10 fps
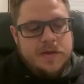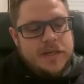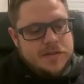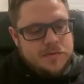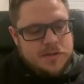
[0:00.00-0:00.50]

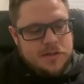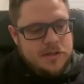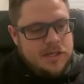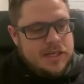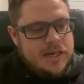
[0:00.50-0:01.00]
those fish,
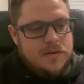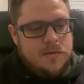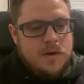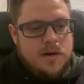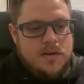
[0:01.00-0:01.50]
what they're looking
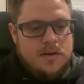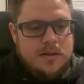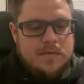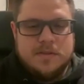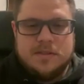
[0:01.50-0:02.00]
at under the
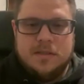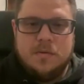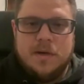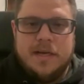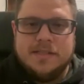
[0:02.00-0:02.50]
water, they're looking for
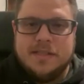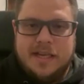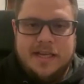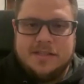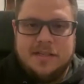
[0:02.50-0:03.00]

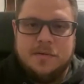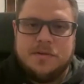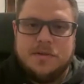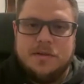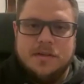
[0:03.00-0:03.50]
silhouettes. They can't
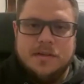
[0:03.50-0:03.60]
see they